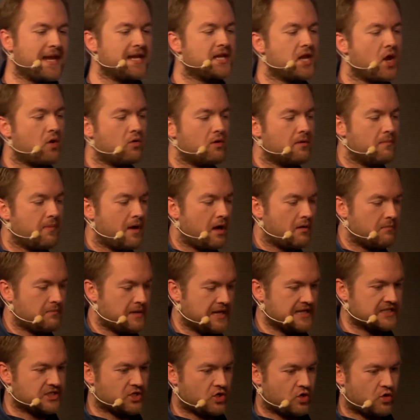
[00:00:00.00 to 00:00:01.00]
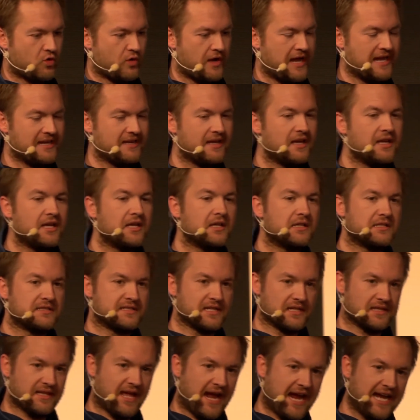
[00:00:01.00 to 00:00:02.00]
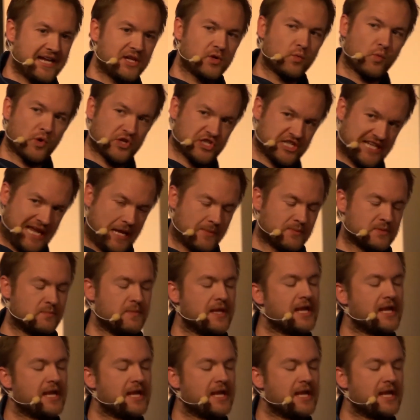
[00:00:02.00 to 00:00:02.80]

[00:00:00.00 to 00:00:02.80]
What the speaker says: know about me to create delight, which keeps me